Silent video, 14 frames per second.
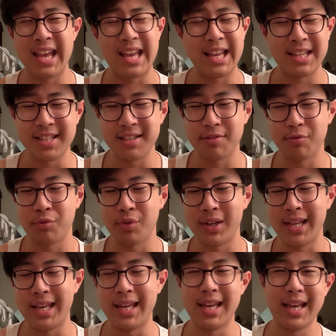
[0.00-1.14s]
isn't
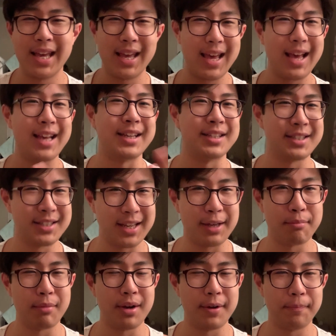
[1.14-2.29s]
really a
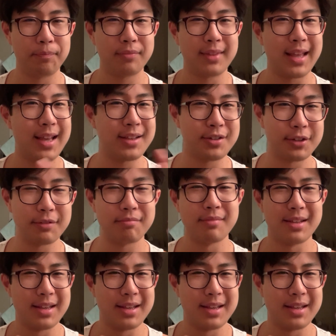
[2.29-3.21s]
sigma. There isn't.